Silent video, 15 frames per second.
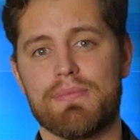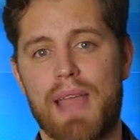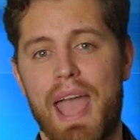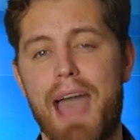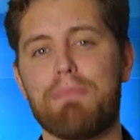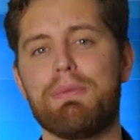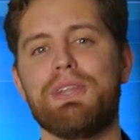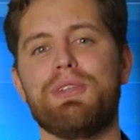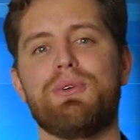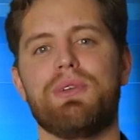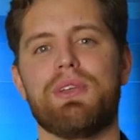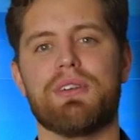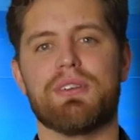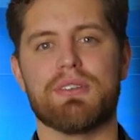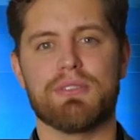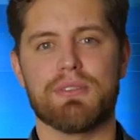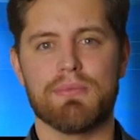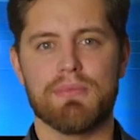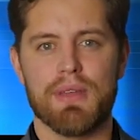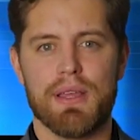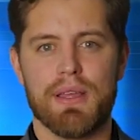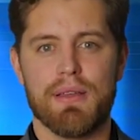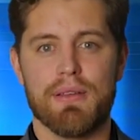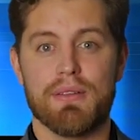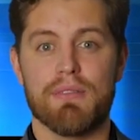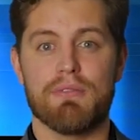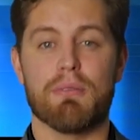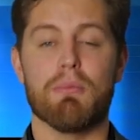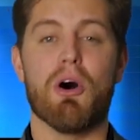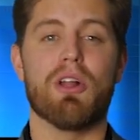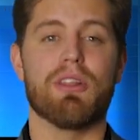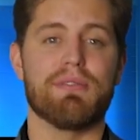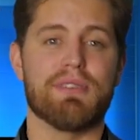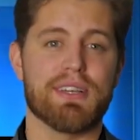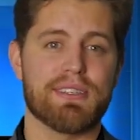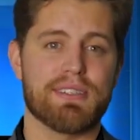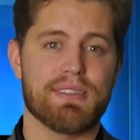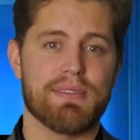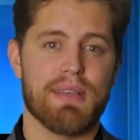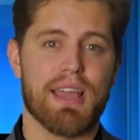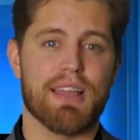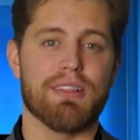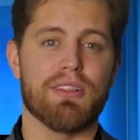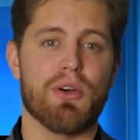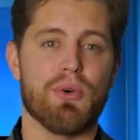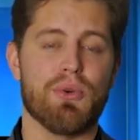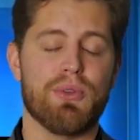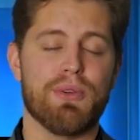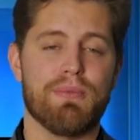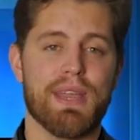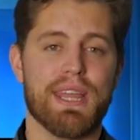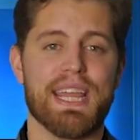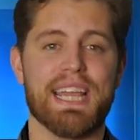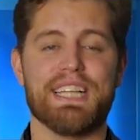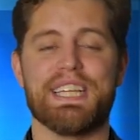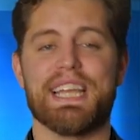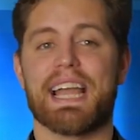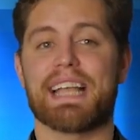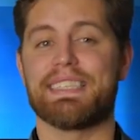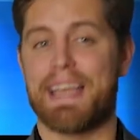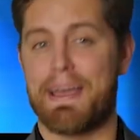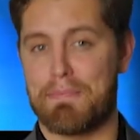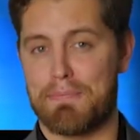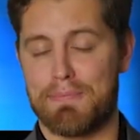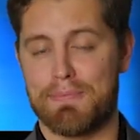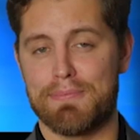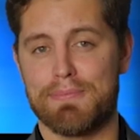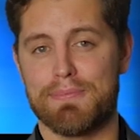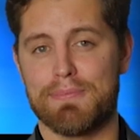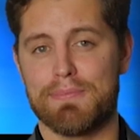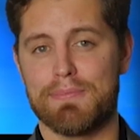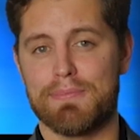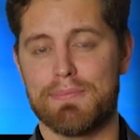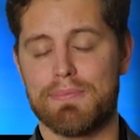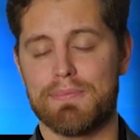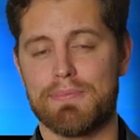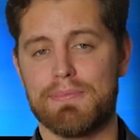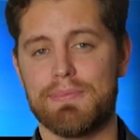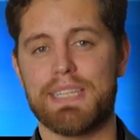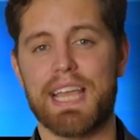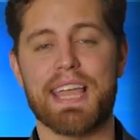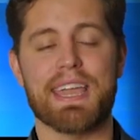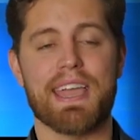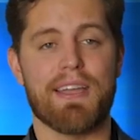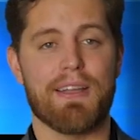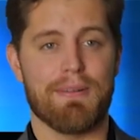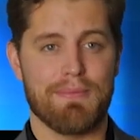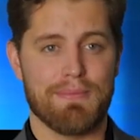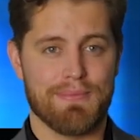Happy New Year's from all of us at LODE and AGXM. Take care.